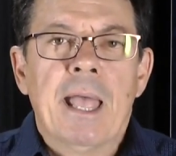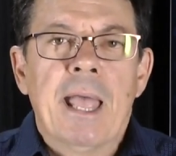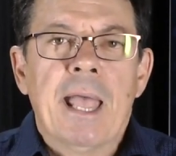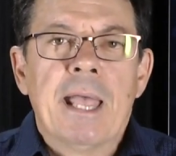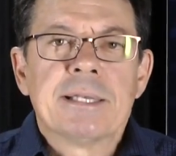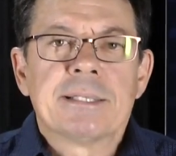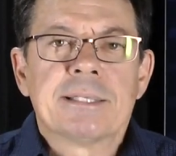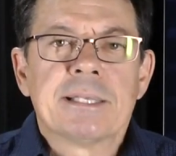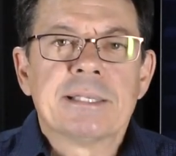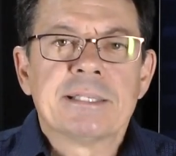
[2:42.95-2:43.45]

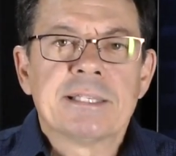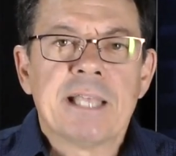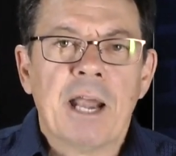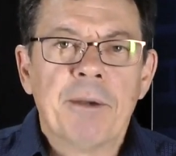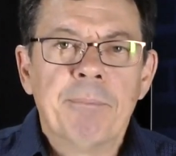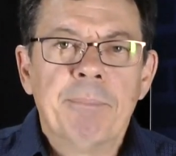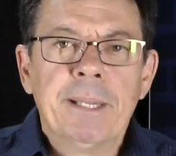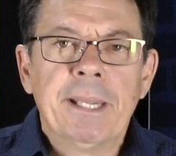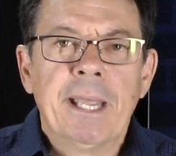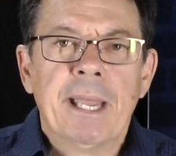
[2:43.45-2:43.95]
As the
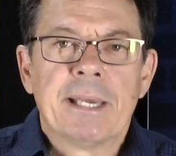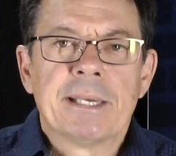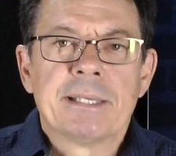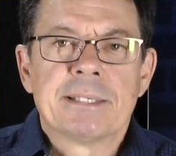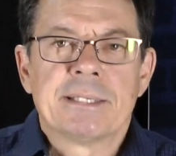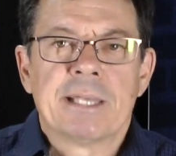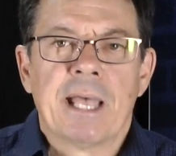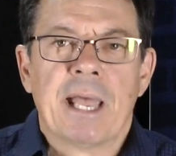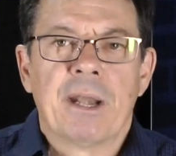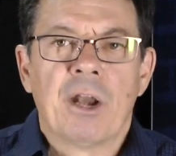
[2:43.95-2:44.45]
sun began to
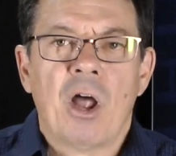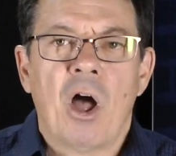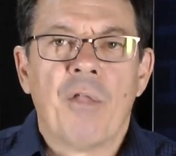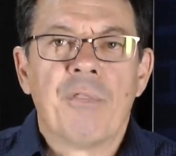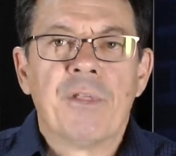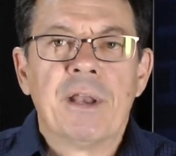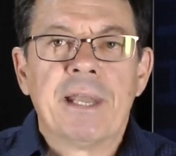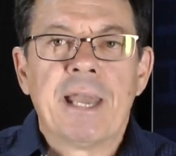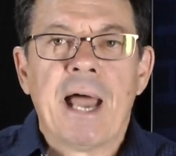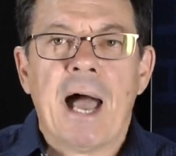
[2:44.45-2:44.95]
set on
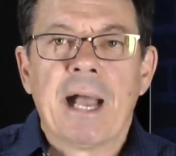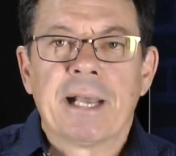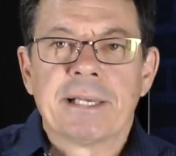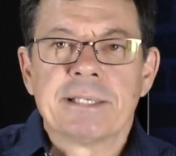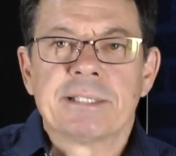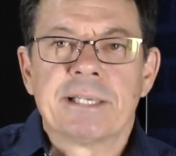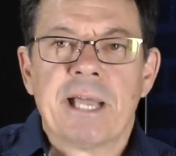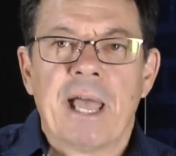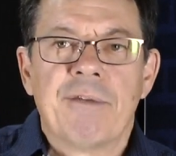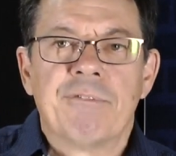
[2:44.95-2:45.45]
the
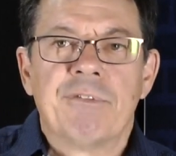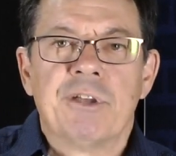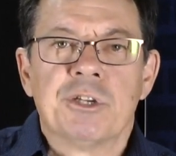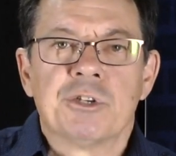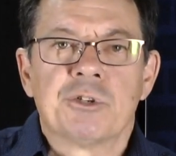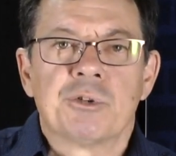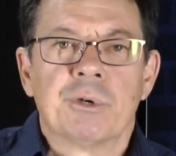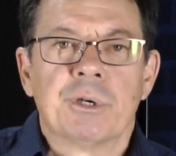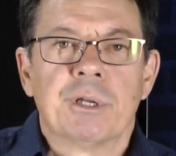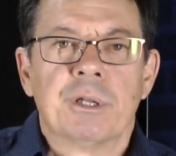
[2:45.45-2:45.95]
darkest day of
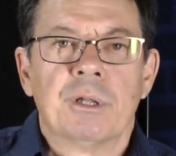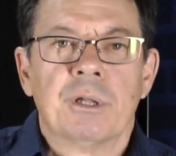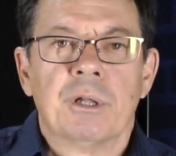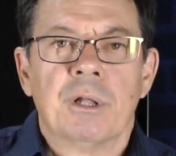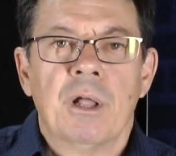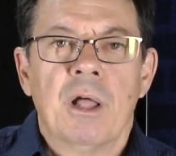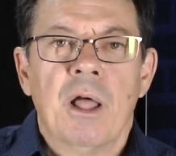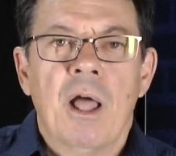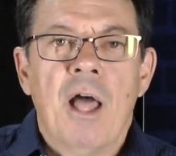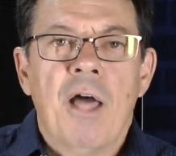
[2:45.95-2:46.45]
history,
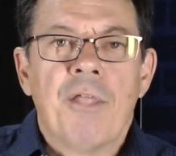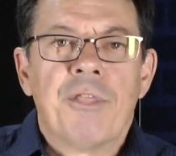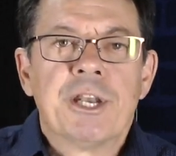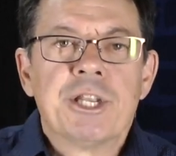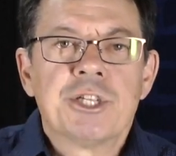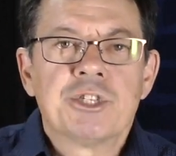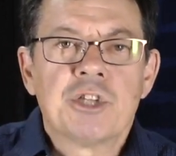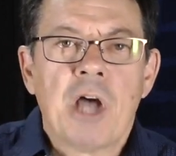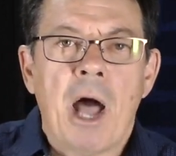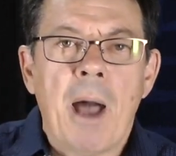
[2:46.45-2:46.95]
the
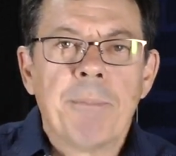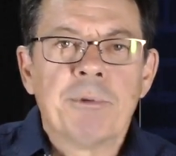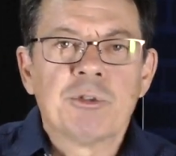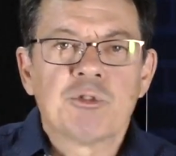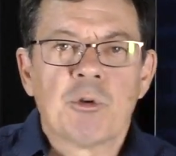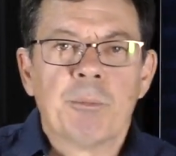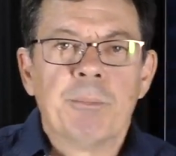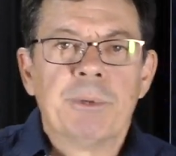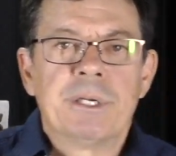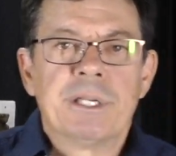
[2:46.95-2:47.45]
disciples
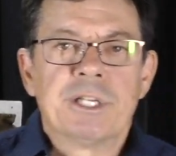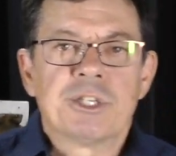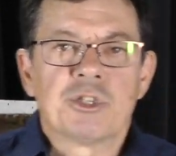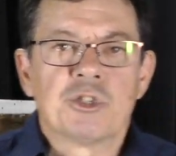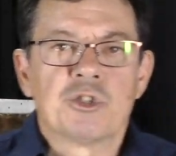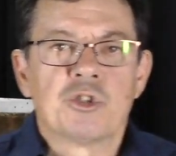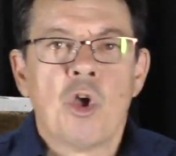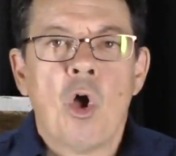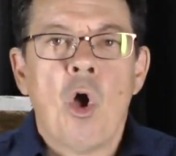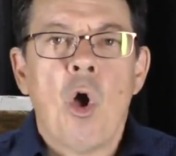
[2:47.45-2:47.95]
from a
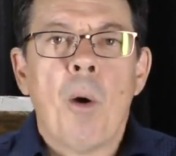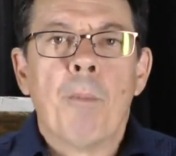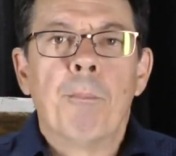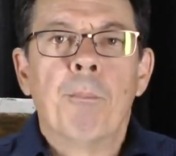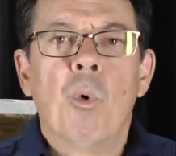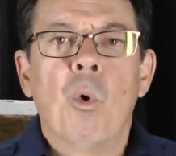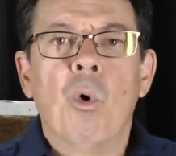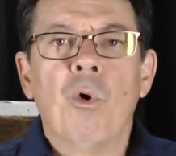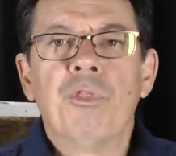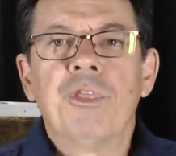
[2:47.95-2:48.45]
distance
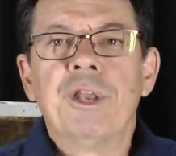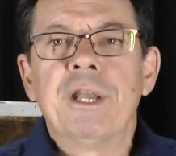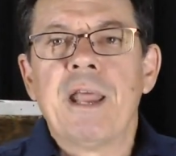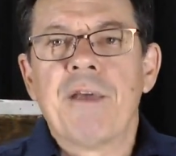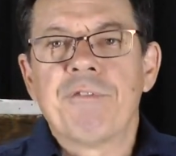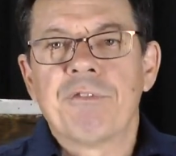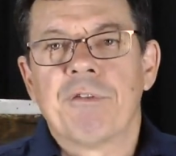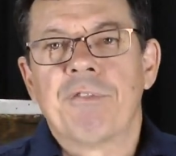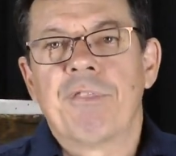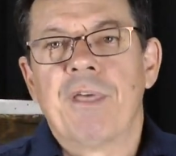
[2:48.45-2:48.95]
mourned the
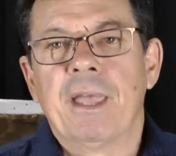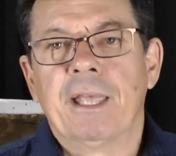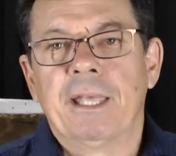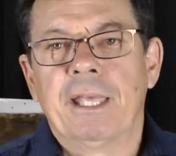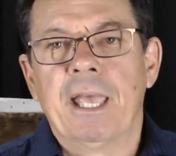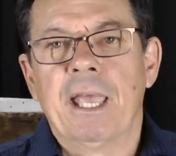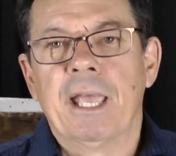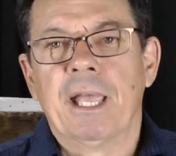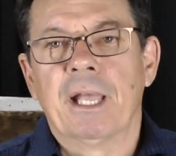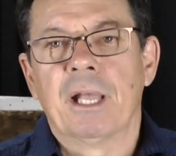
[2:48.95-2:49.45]
death of their
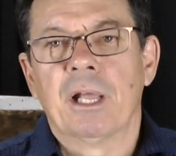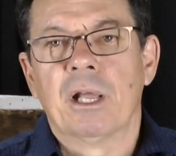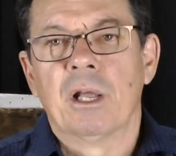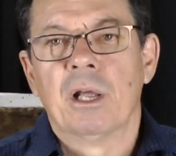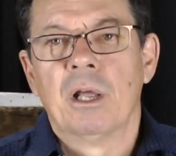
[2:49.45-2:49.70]
king.